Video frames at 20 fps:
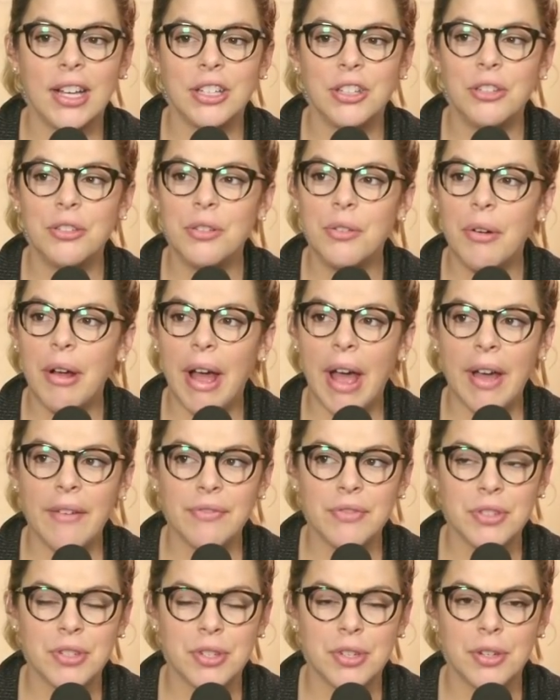You don't
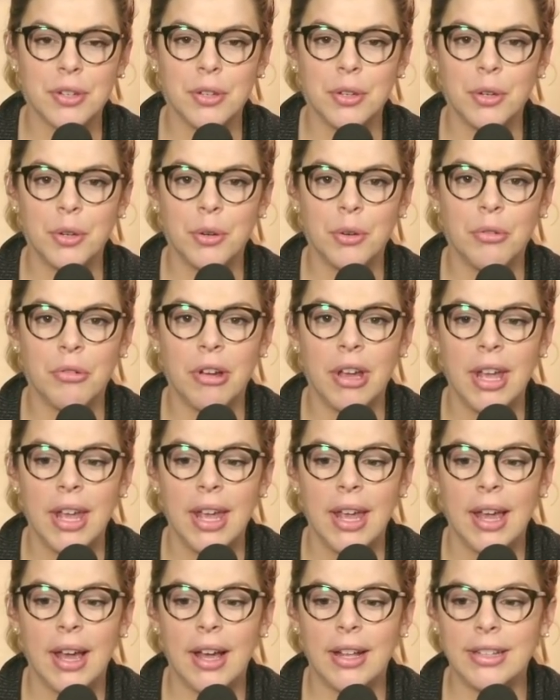have to
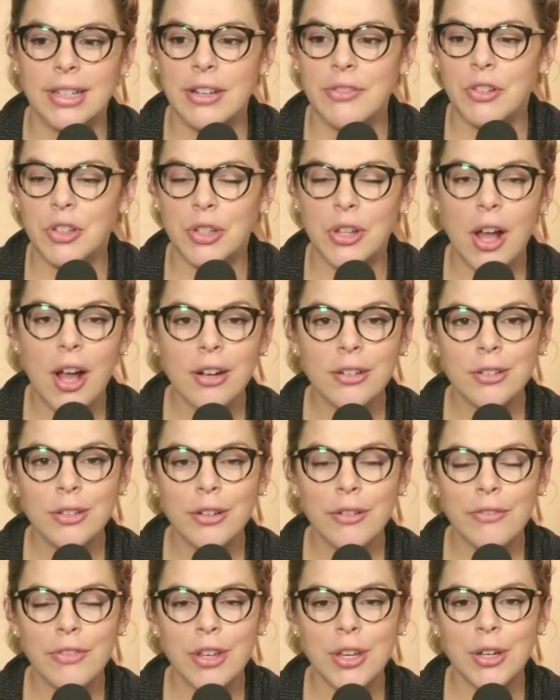leave a long
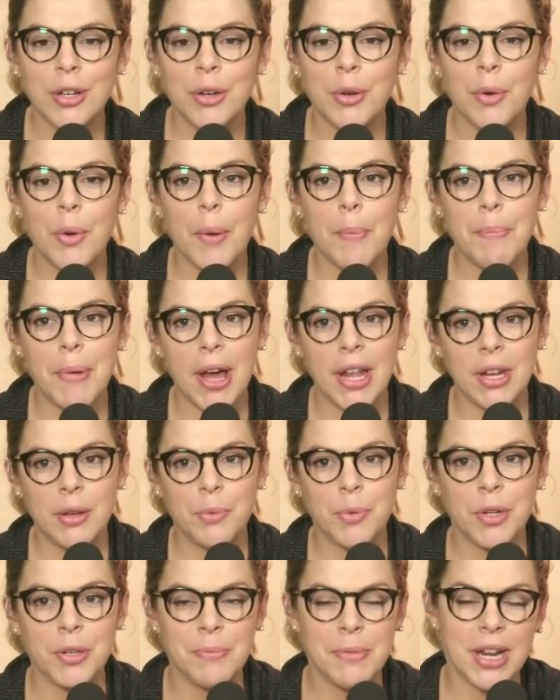review, but it
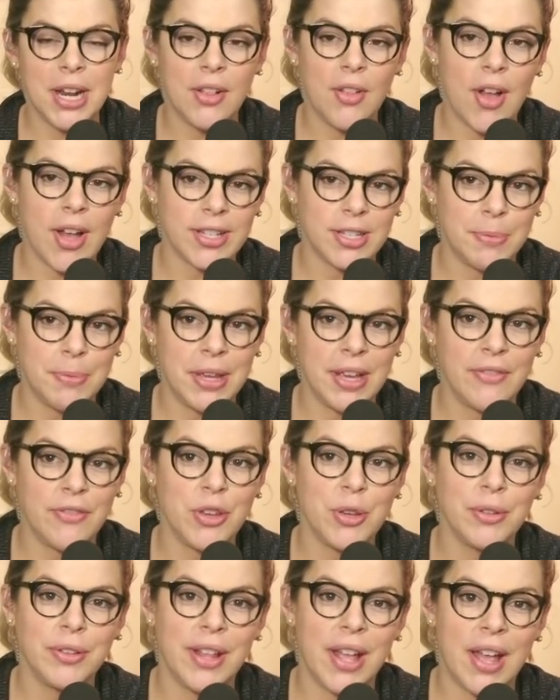would mean a lot to me if
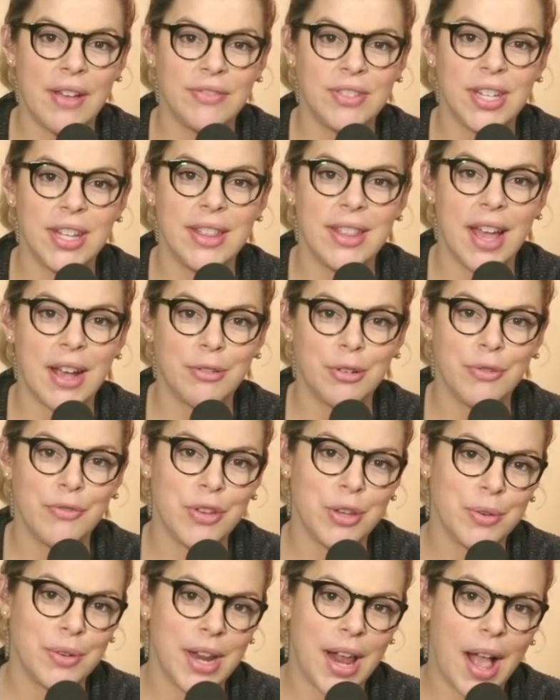you left that
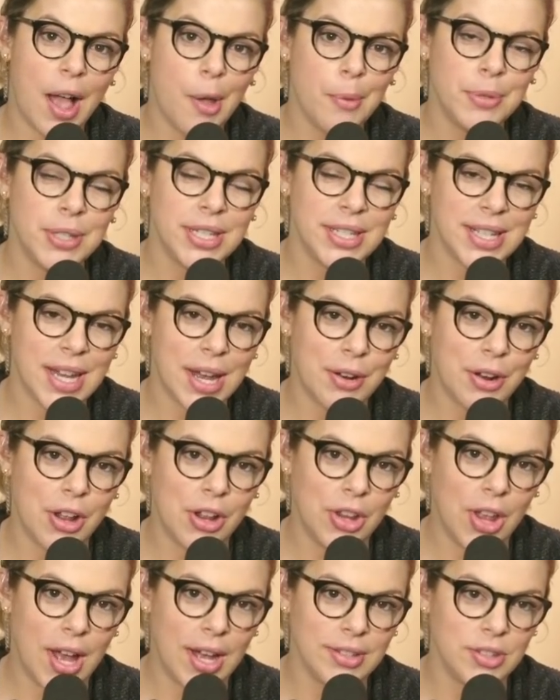review. It helps us out a
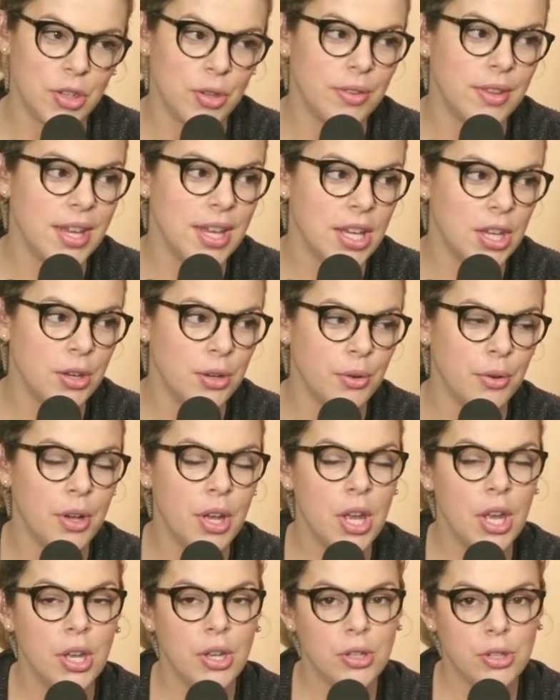lot. So thank you
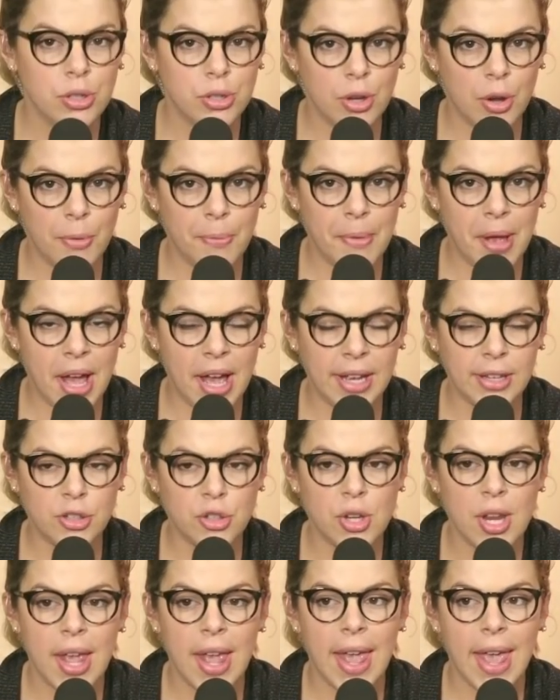so
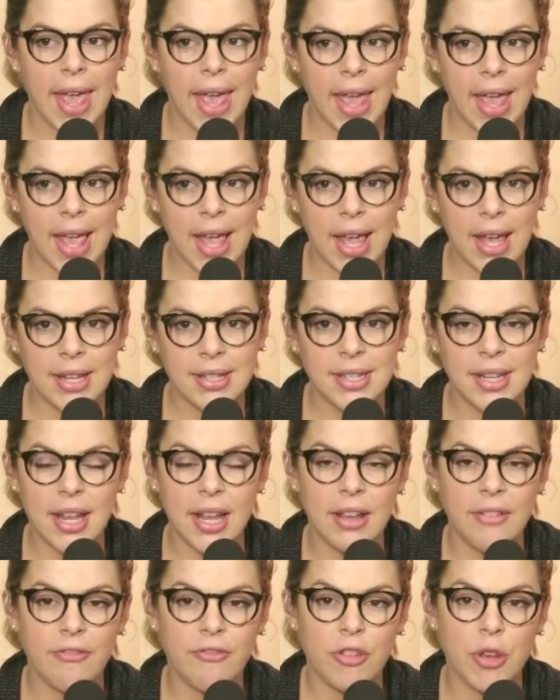much. And
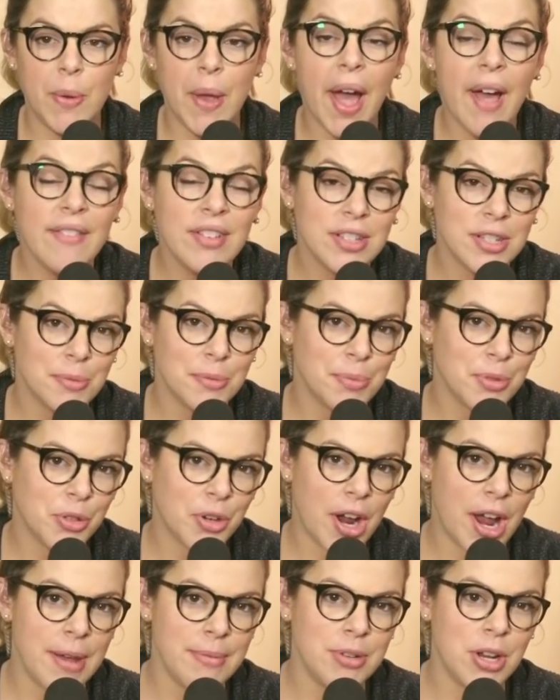if you haven't
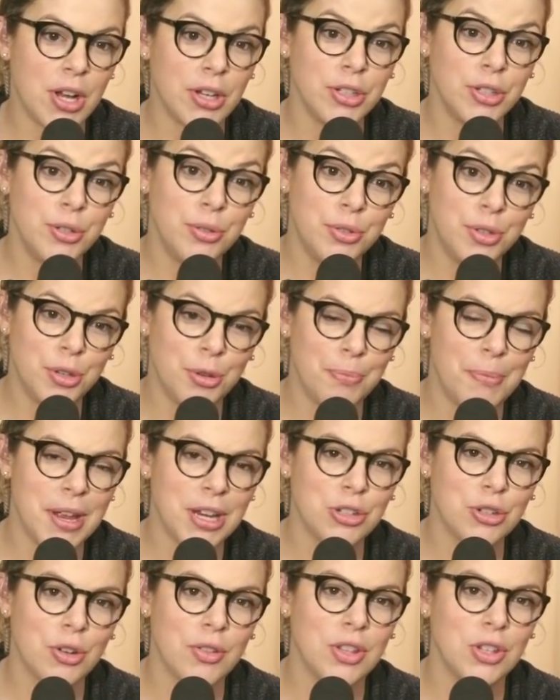subscribed on YouTube,
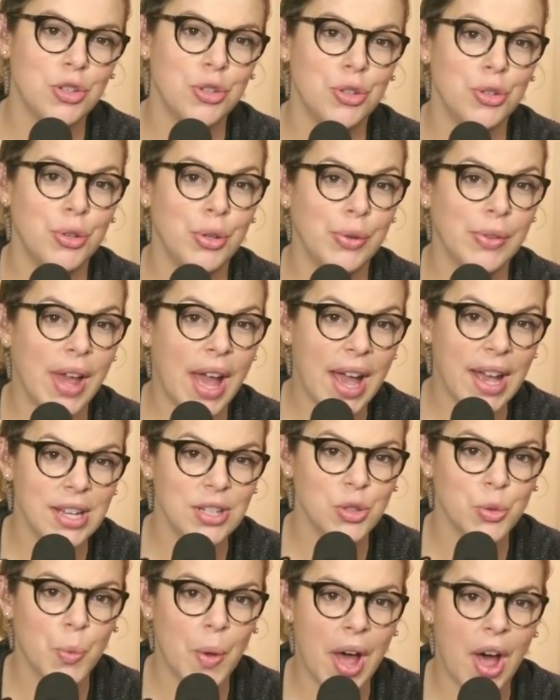make sure that you do that
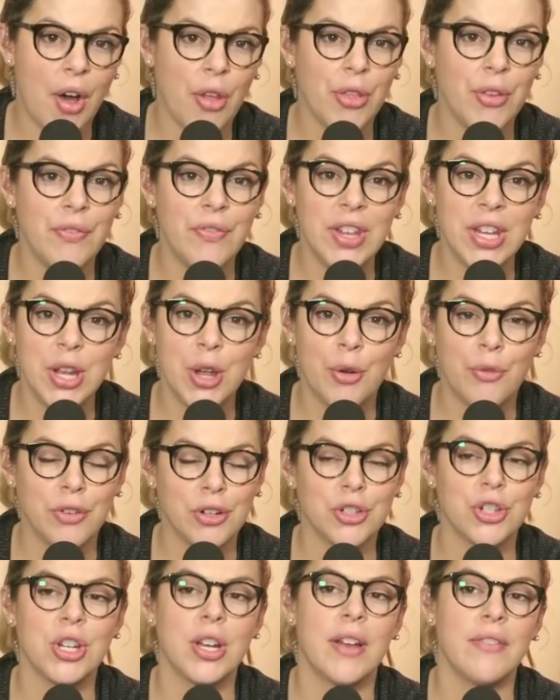as well. The video
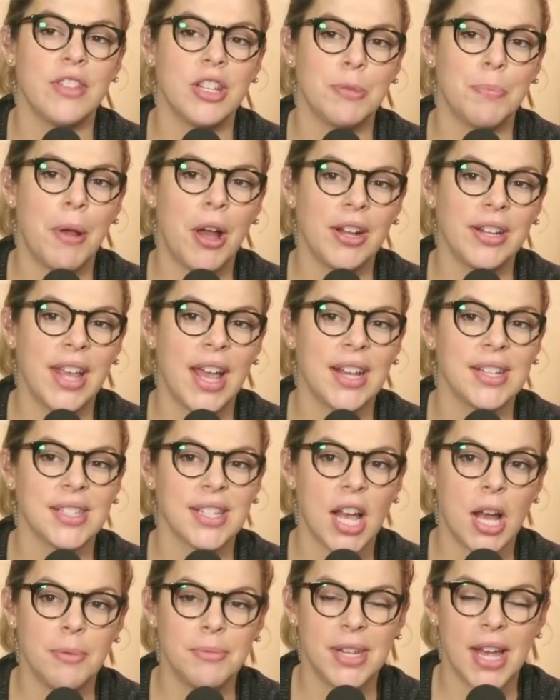version of this podcast
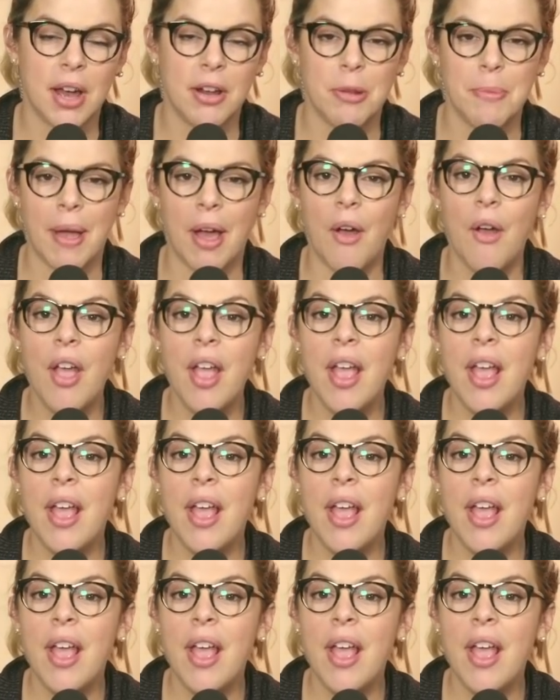comes out about